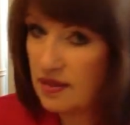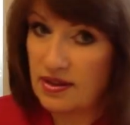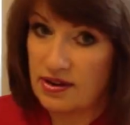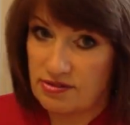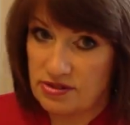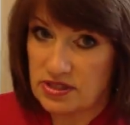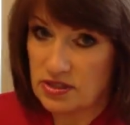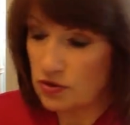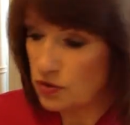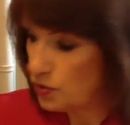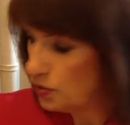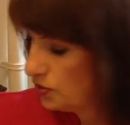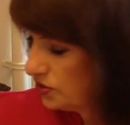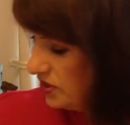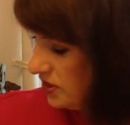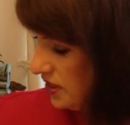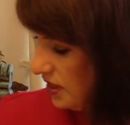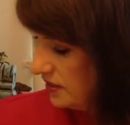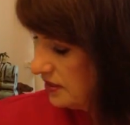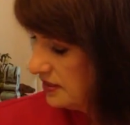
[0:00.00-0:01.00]
there is of
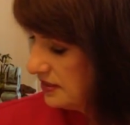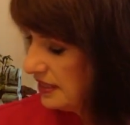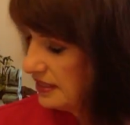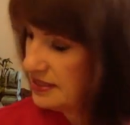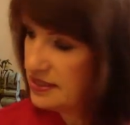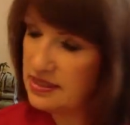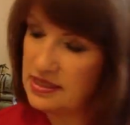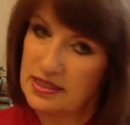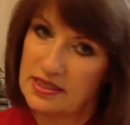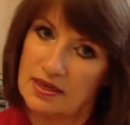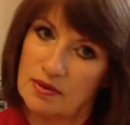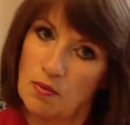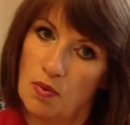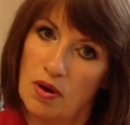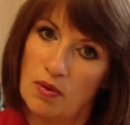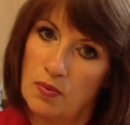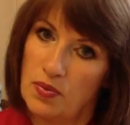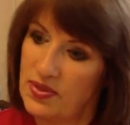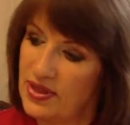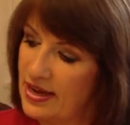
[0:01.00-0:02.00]
course an unscented, and
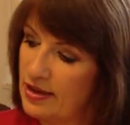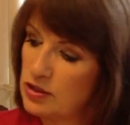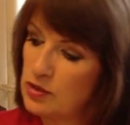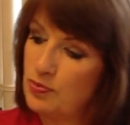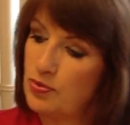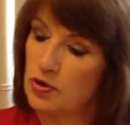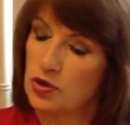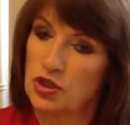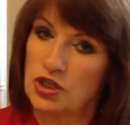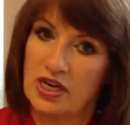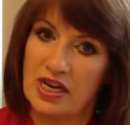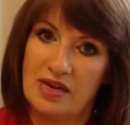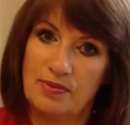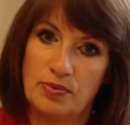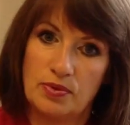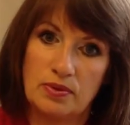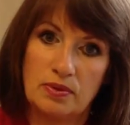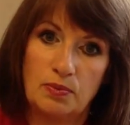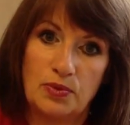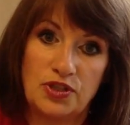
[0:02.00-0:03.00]
one without a posh
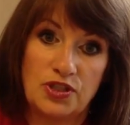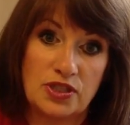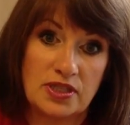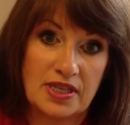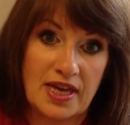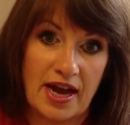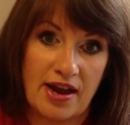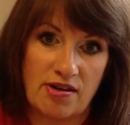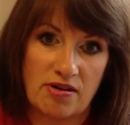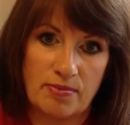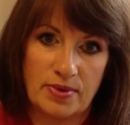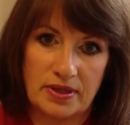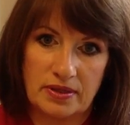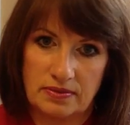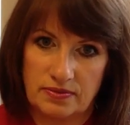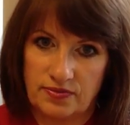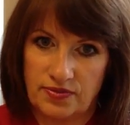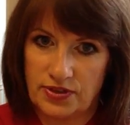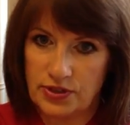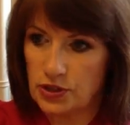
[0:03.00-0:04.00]
label, which is caramel,
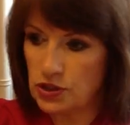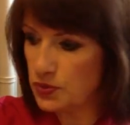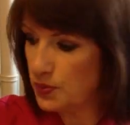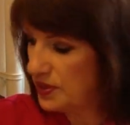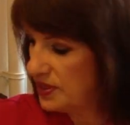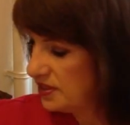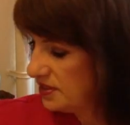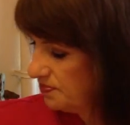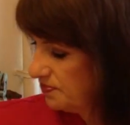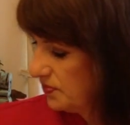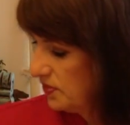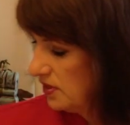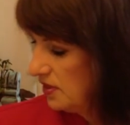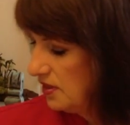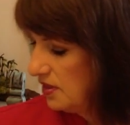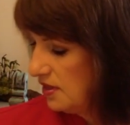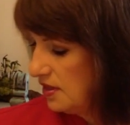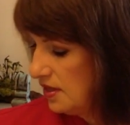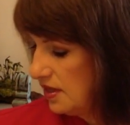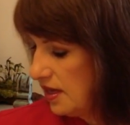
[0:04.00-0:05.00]
very sweet.
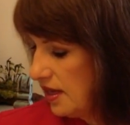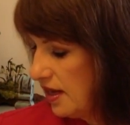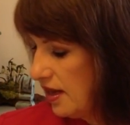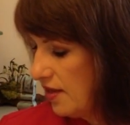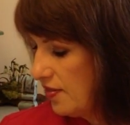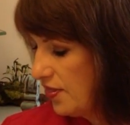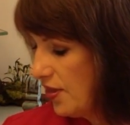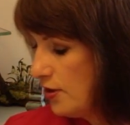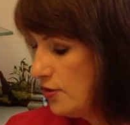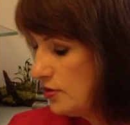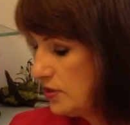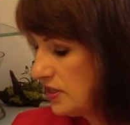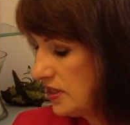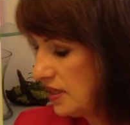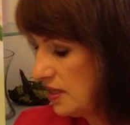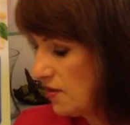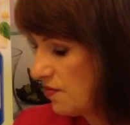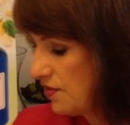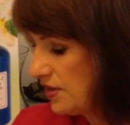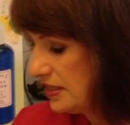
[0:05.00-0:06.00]
Those
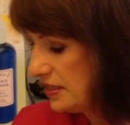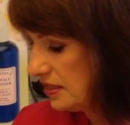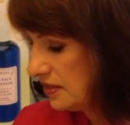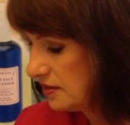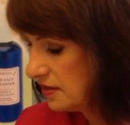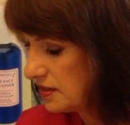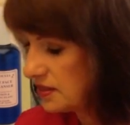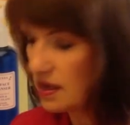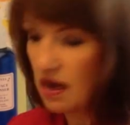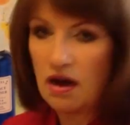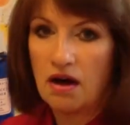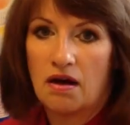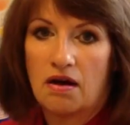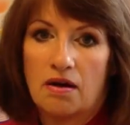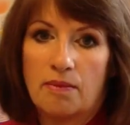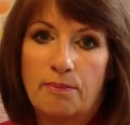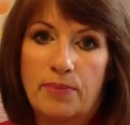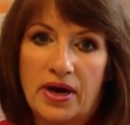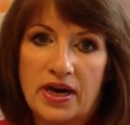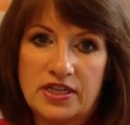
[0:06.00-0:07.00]
ingredients
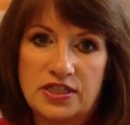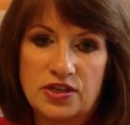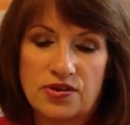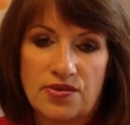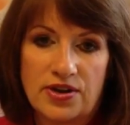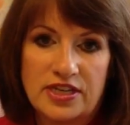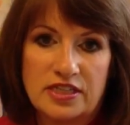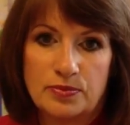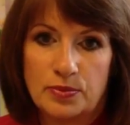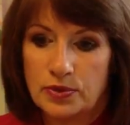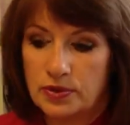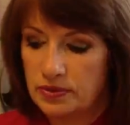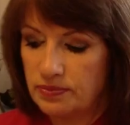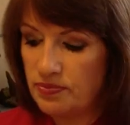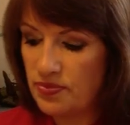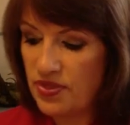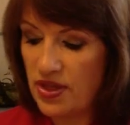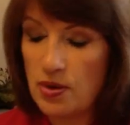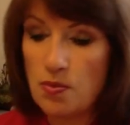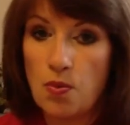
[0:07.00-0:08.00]
are biodegradable,
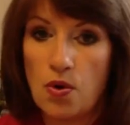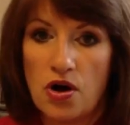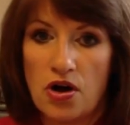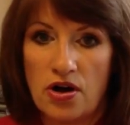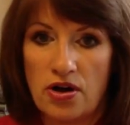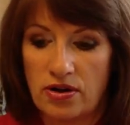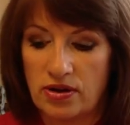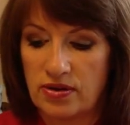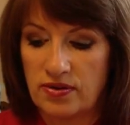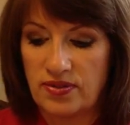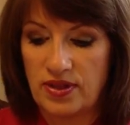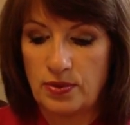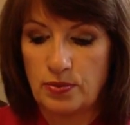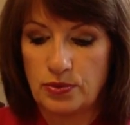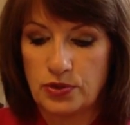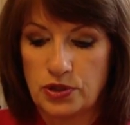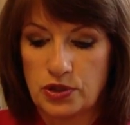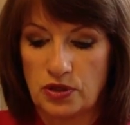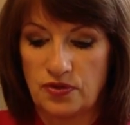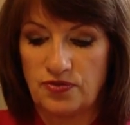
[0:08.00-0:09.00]
they work, they
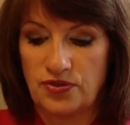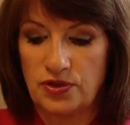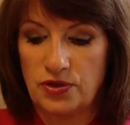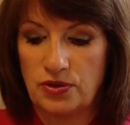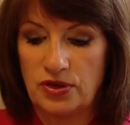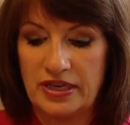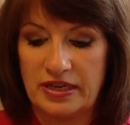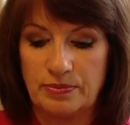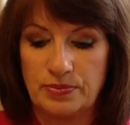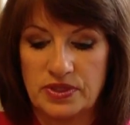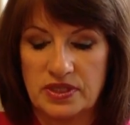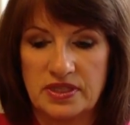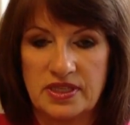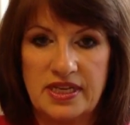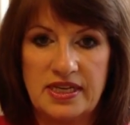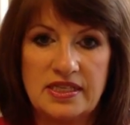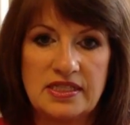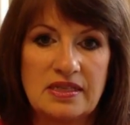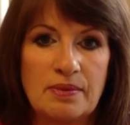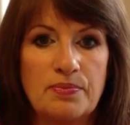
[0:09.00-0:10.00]
will soften your lips. And
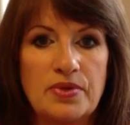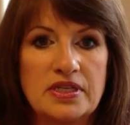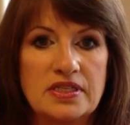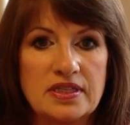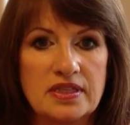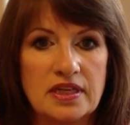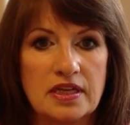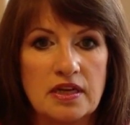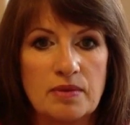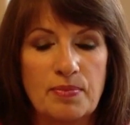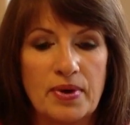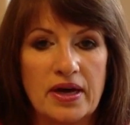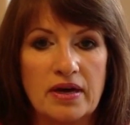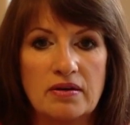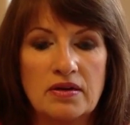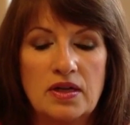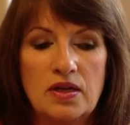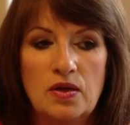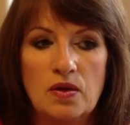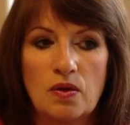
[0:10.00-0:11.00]
here's something to think
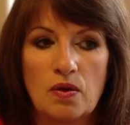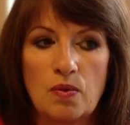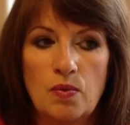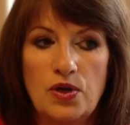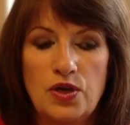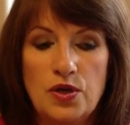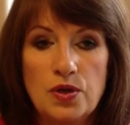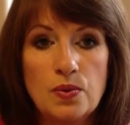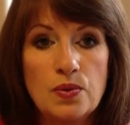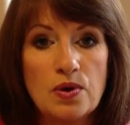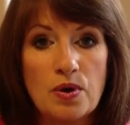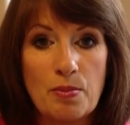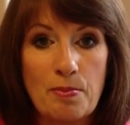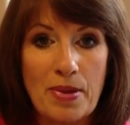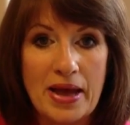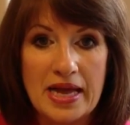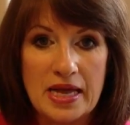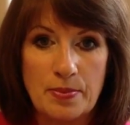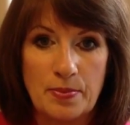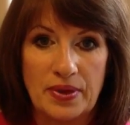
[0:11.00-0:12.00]
about. When you were a
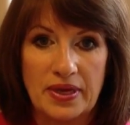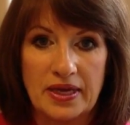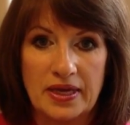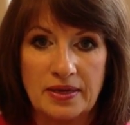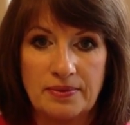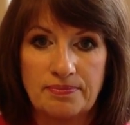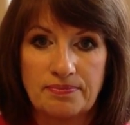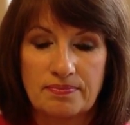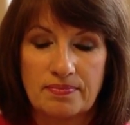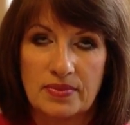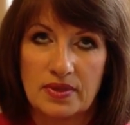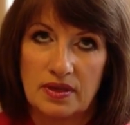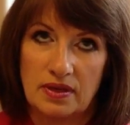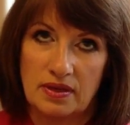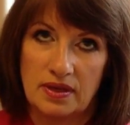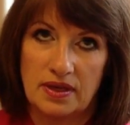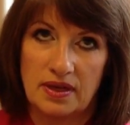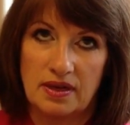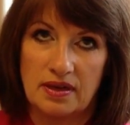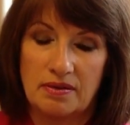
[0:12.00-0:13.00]
baby,
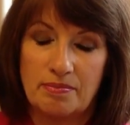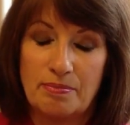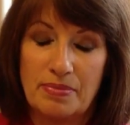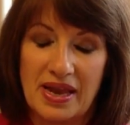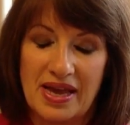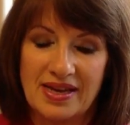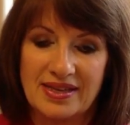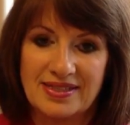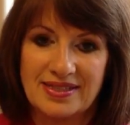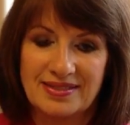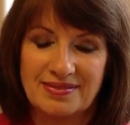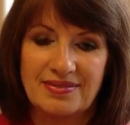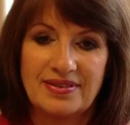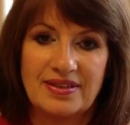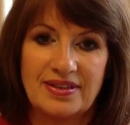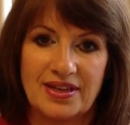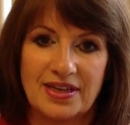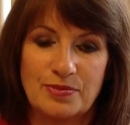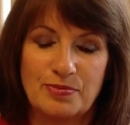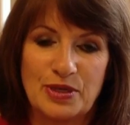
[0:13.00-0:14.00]
I know, bless,
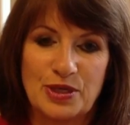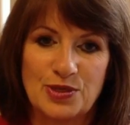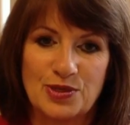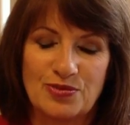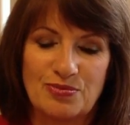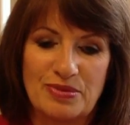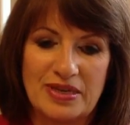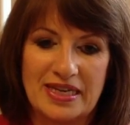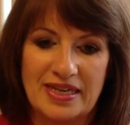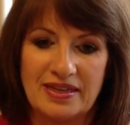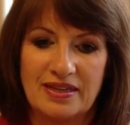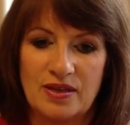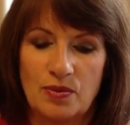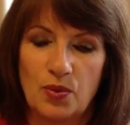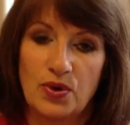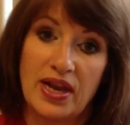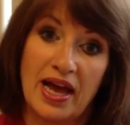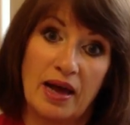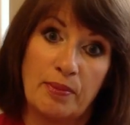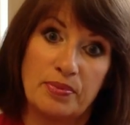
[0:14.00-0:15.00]
nice picture of me,
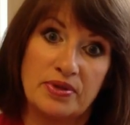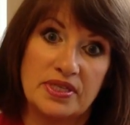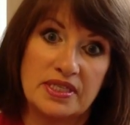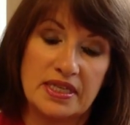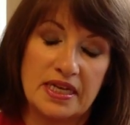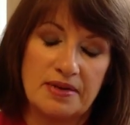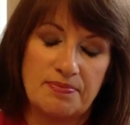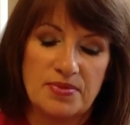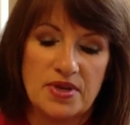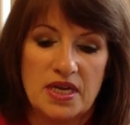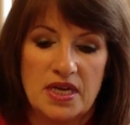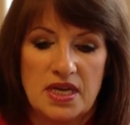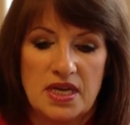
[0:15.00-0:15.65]
what happens, eh?